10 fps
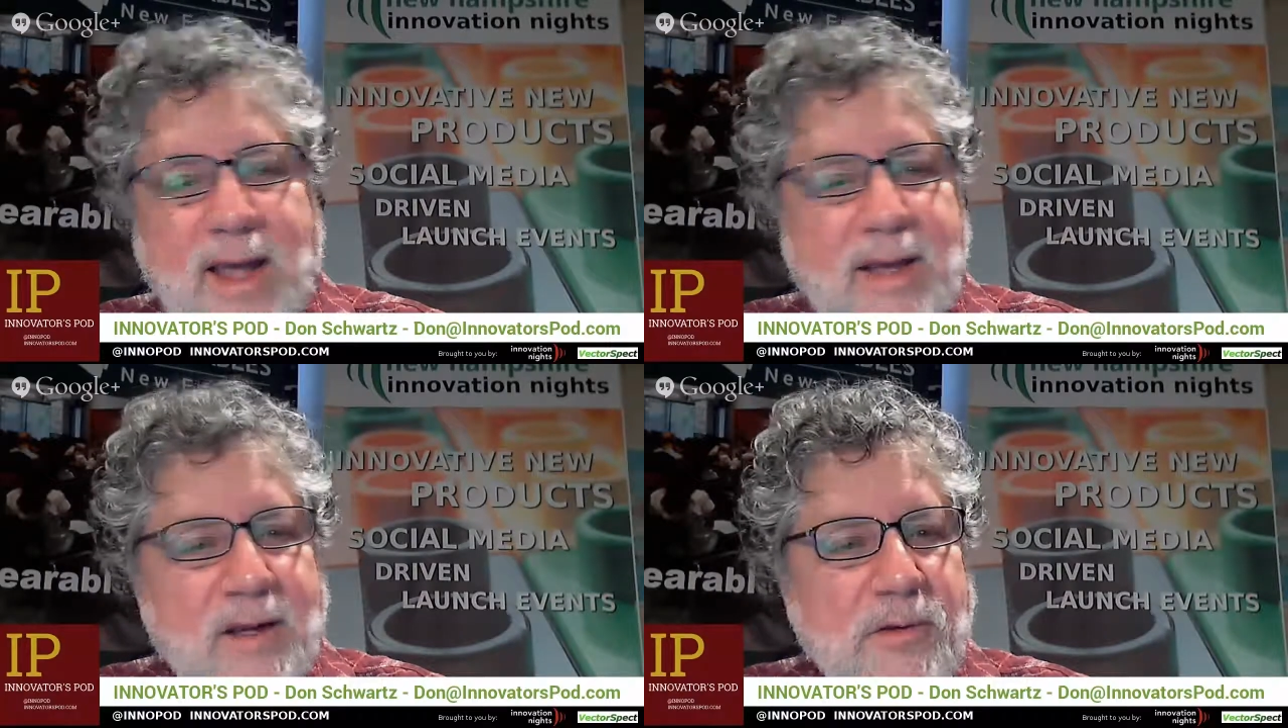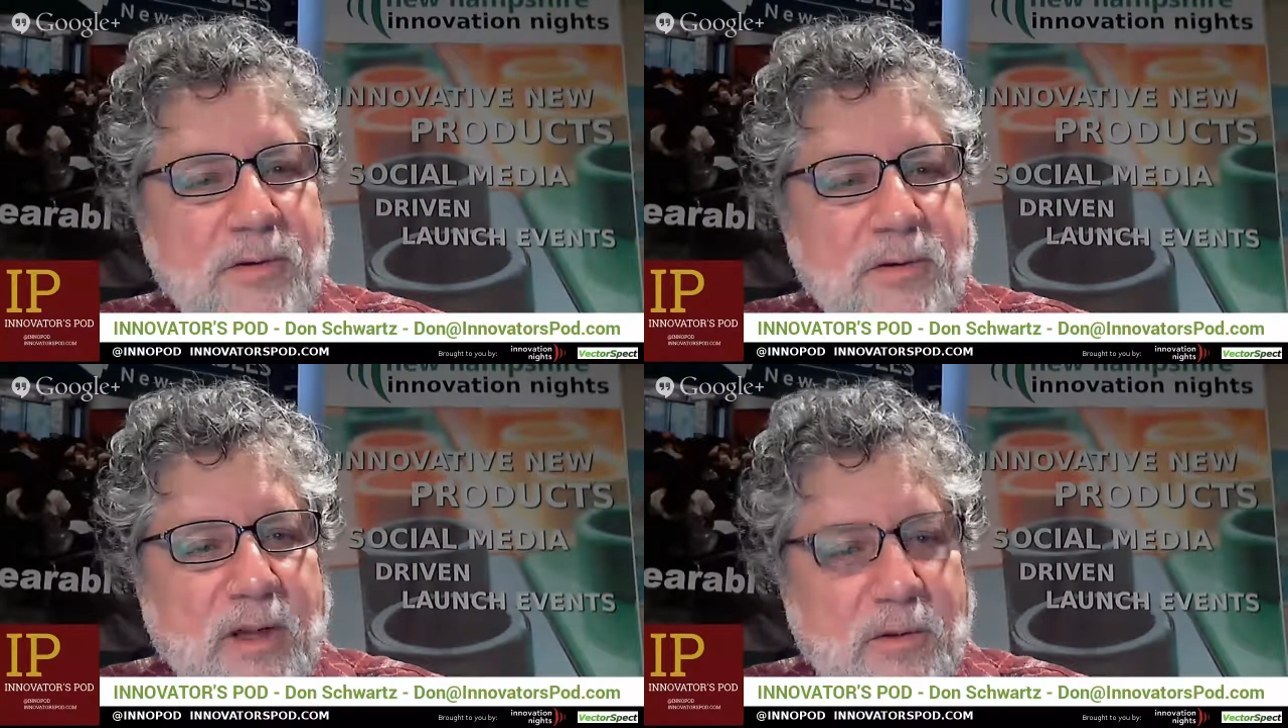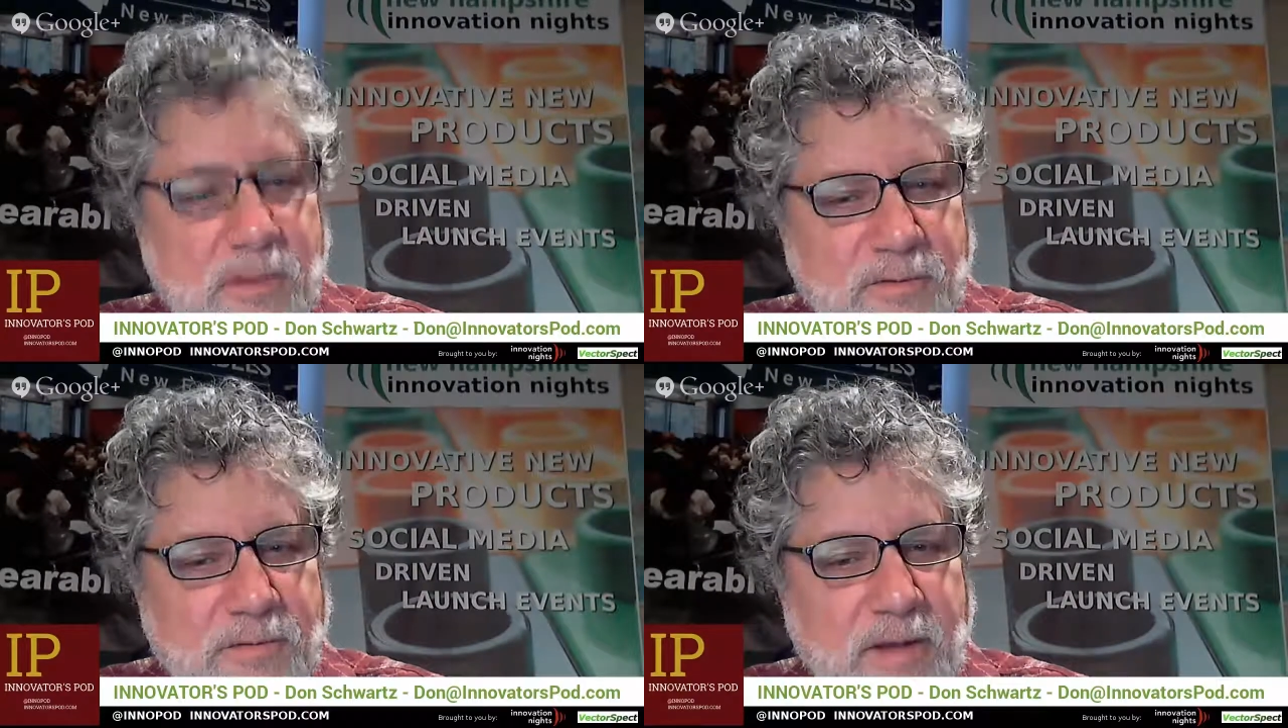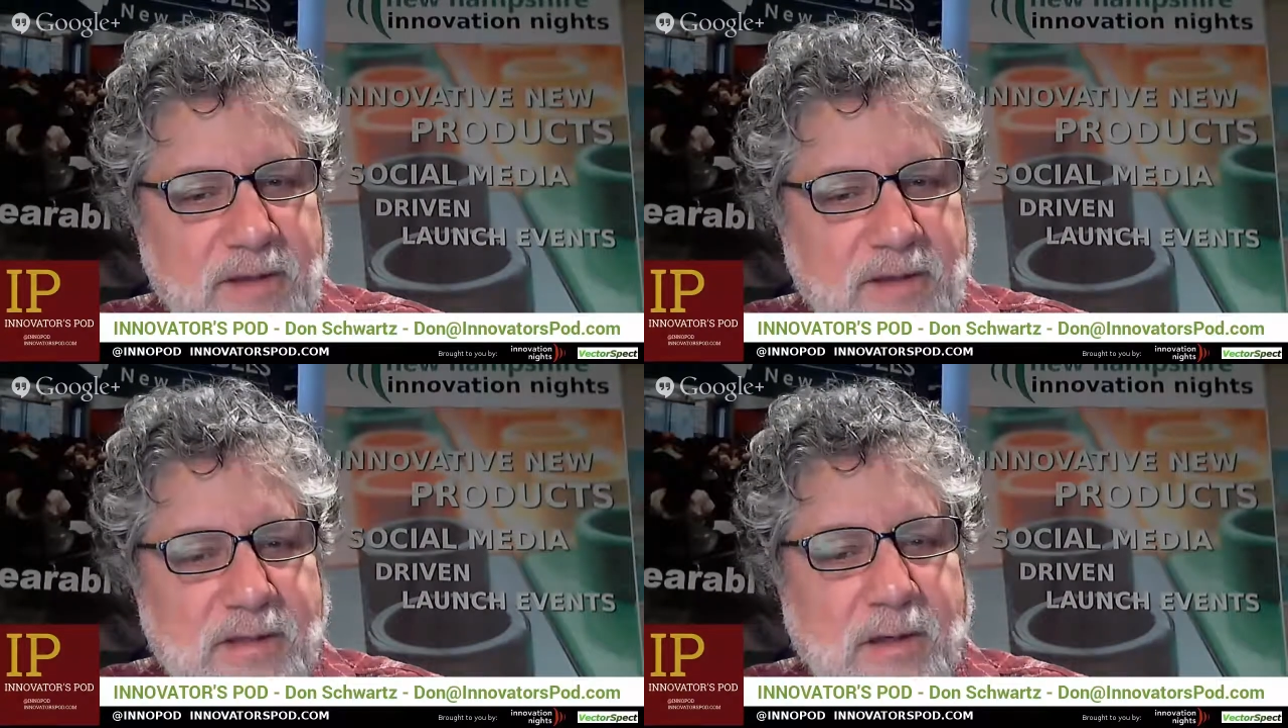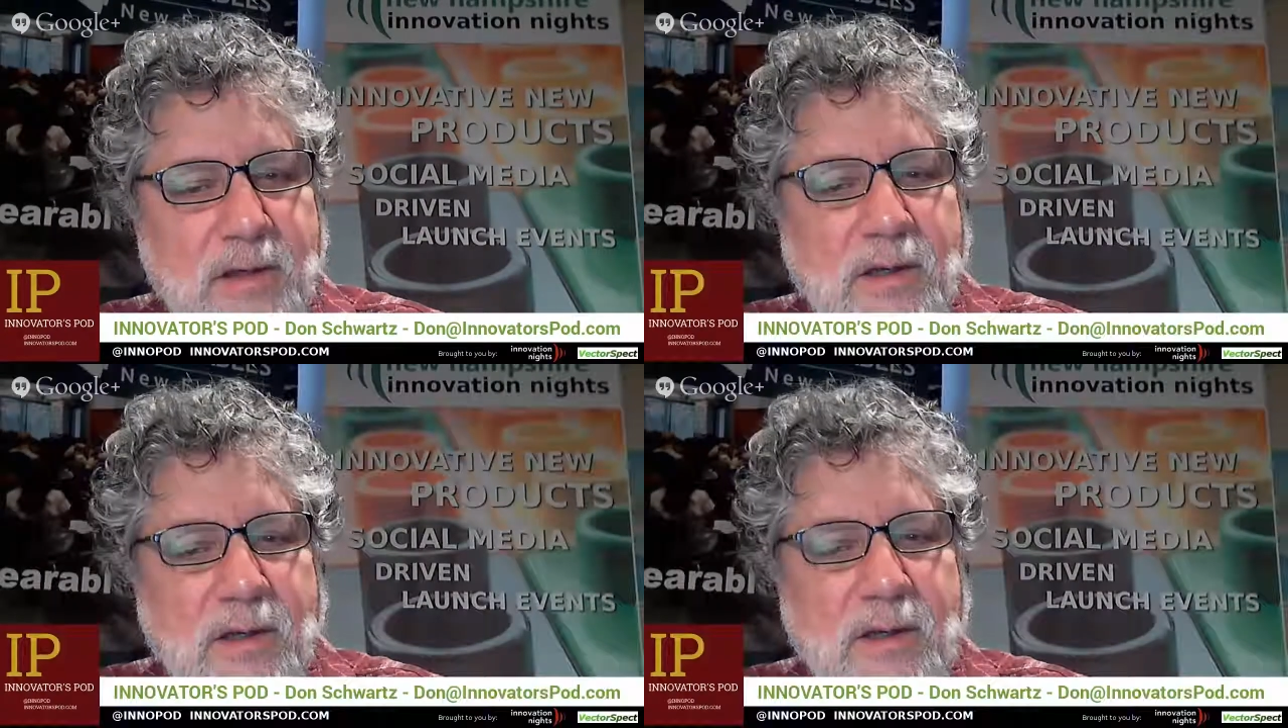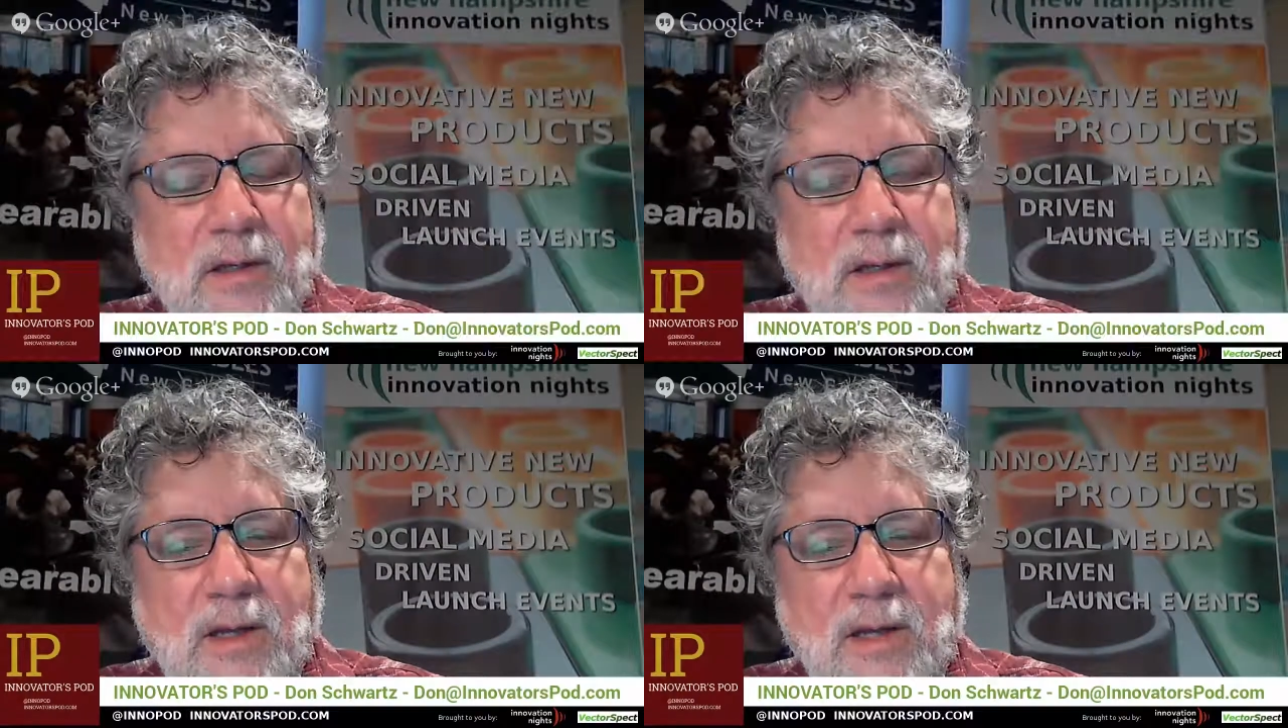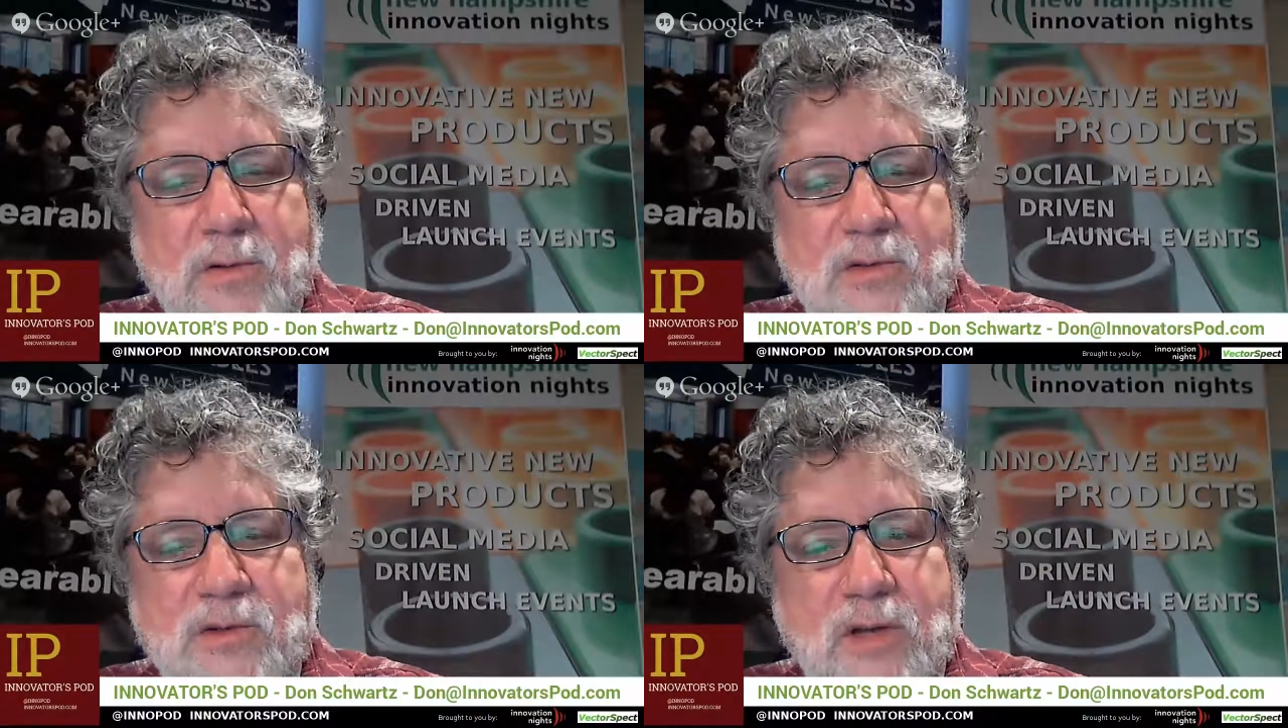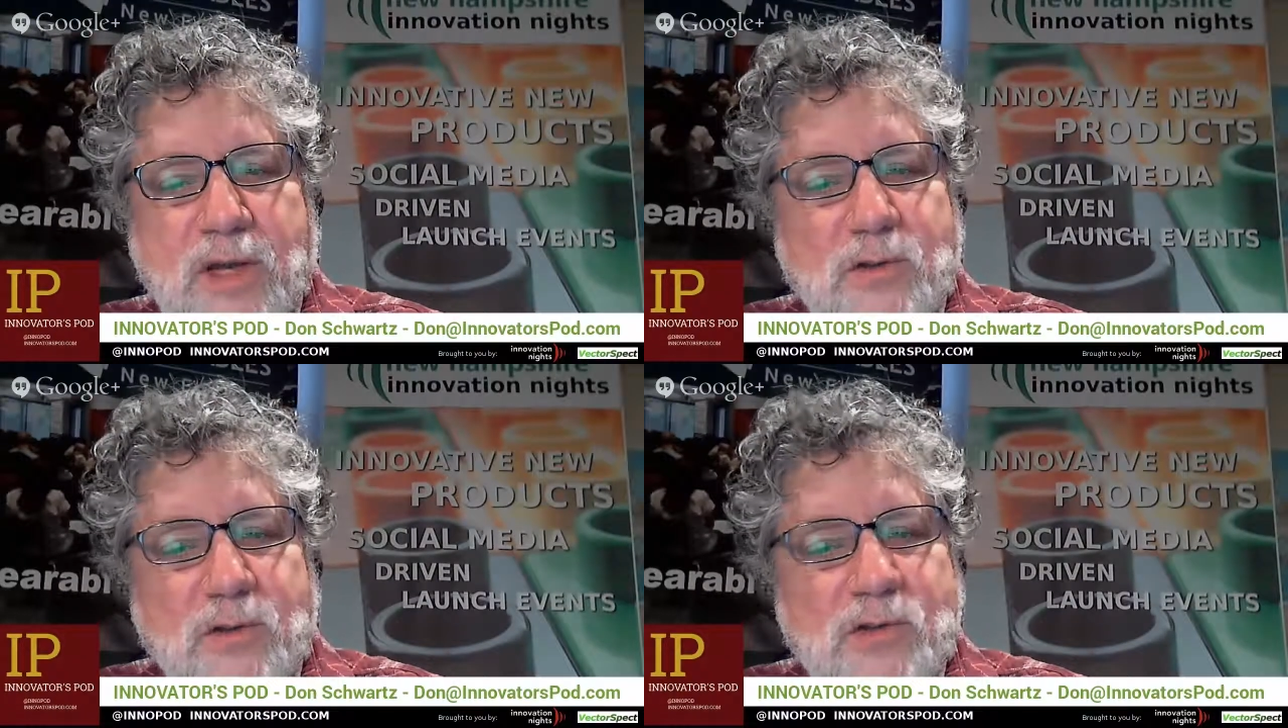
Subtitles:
other events. I also